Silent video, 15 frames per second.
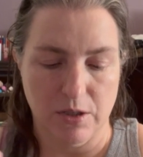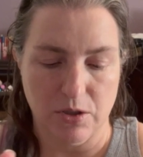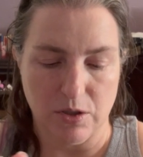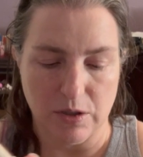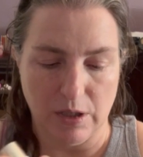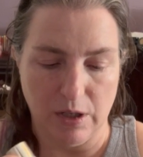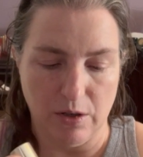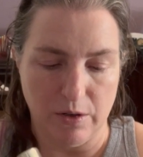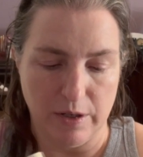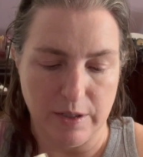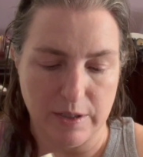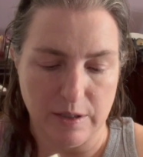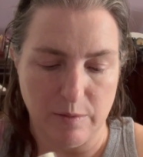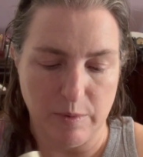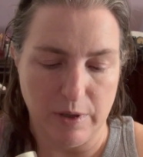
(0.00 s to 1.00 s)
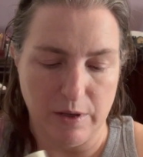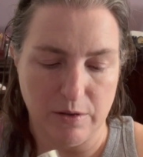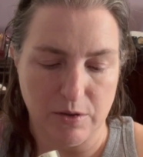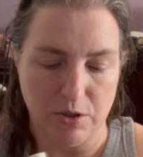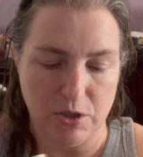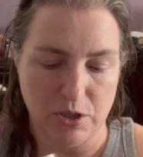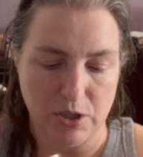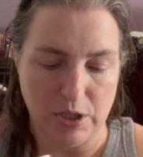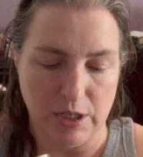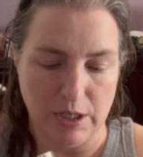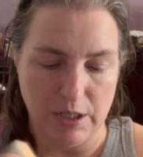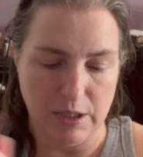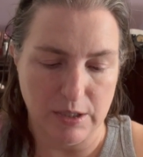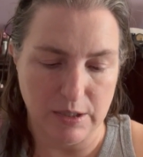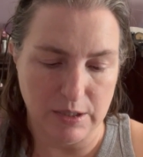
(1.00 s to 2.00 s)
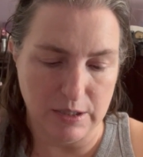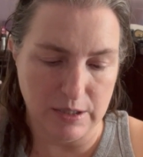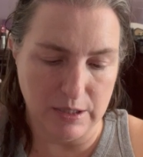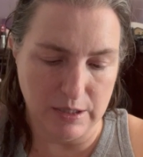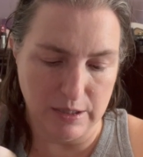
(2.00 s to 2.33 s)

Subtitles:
Just curious about shades.